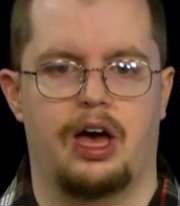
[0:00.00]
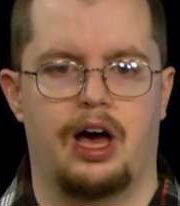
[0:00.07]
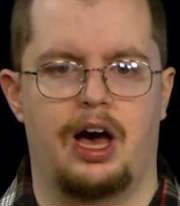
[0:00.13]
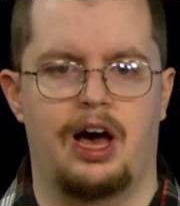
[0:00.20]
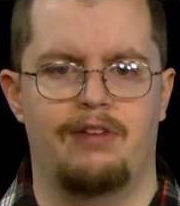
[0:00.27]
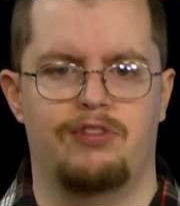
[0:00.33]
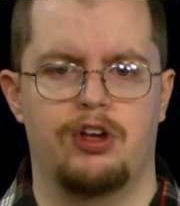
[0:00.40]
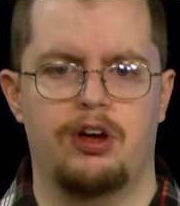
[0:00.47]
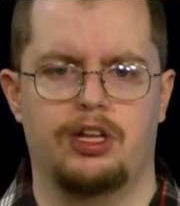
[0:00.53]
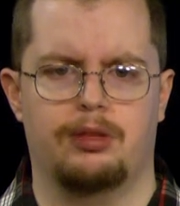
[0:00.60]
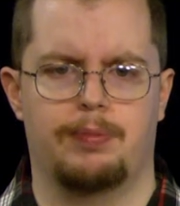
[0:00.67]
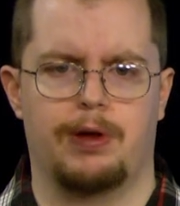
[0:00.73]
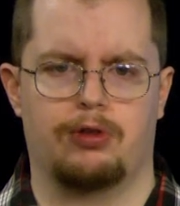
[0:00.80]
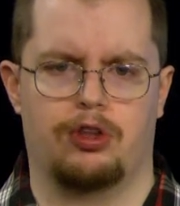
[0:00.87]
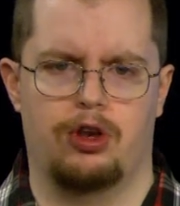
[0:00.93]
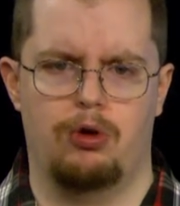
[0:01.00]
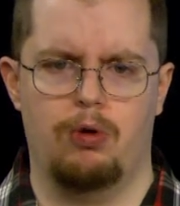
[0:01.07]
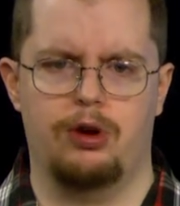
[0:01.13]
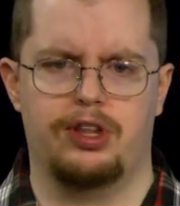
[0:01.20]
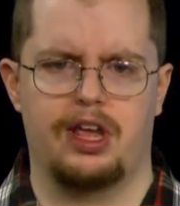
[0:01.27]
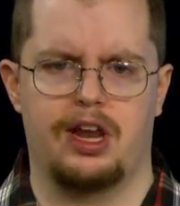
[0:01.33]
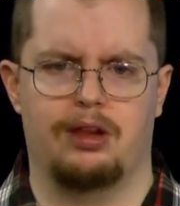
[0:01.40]
I've talked about the
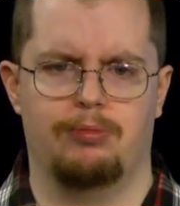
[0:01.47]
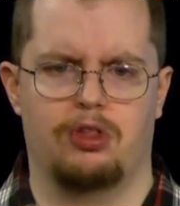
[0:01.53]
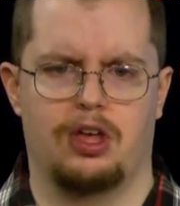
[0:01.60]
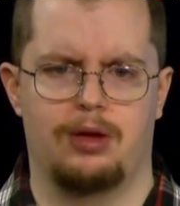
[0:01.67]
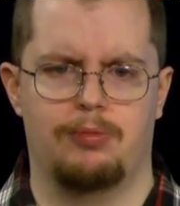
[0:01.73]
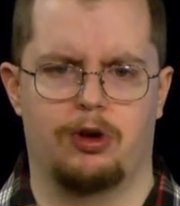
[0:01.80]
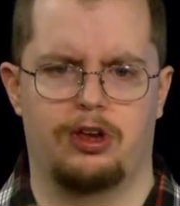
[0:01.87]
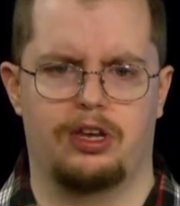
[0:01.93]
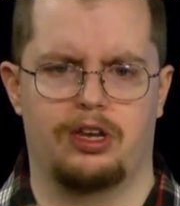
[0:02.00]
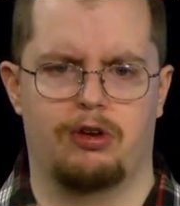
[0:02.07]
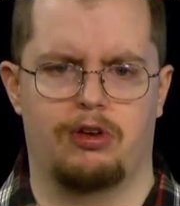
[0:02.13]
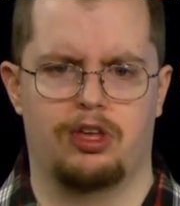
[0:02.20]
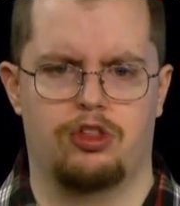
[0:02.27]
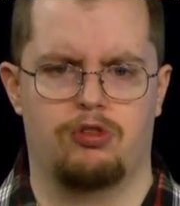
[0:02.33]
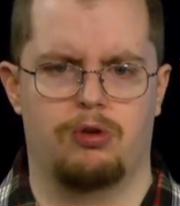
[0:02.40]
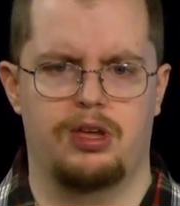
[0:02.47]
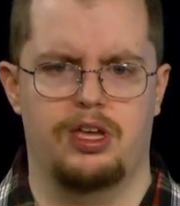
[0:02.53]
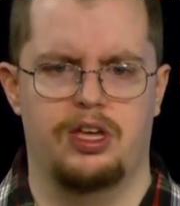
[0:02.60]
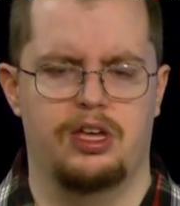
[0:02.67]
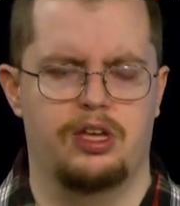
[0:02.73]
North Adams Library and their history,